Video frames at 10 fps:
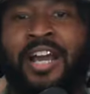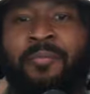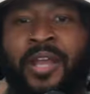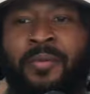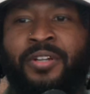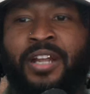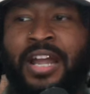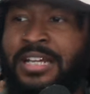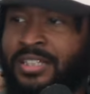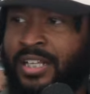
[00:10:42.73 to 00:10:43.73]
got to be able to
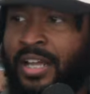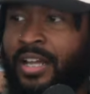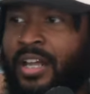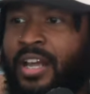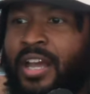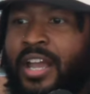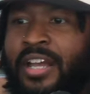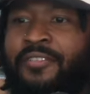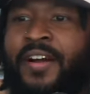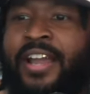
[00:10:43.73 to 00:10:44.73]
answer that. Mm.
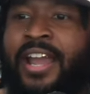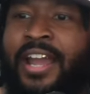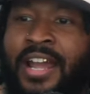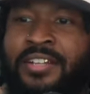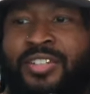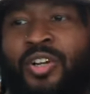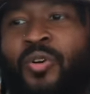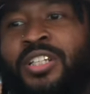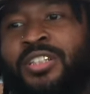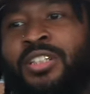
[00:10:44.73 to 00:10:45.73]
And if I can't answer the
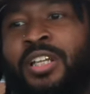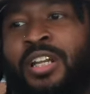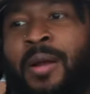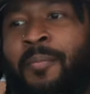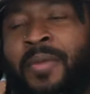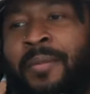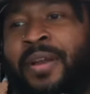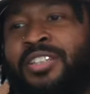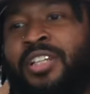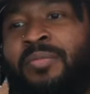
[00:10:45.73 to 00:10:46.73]
question, then I, maybe
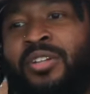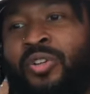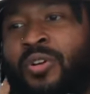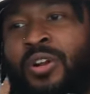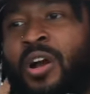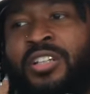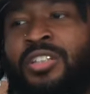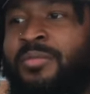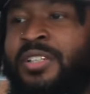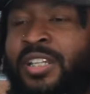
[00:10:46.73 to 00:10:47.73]
I shouldn't be doing it or I
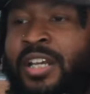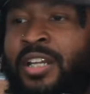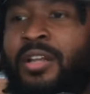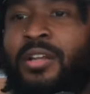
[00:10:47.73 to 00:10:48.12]
shouldn't be saying. So you